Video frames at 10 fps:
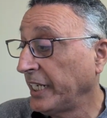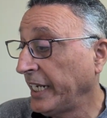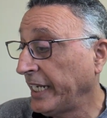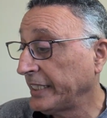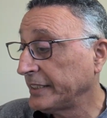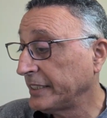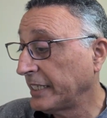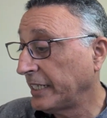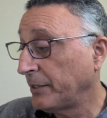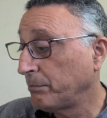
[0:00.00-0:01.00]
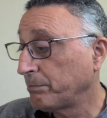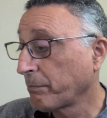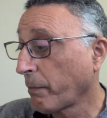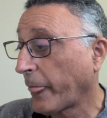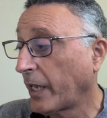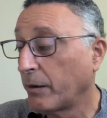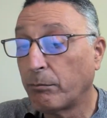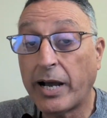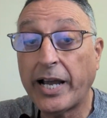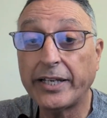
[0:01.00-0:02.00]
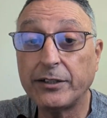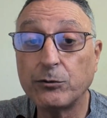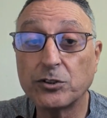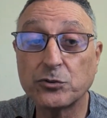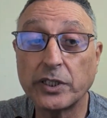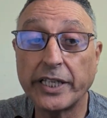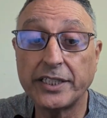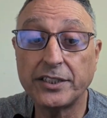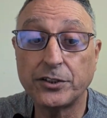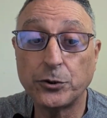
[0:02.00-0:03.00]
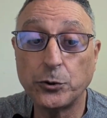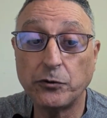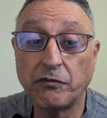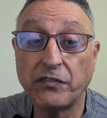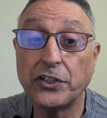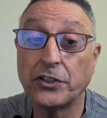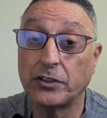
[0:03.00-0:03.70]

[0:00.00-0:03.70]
and mine was related to fear.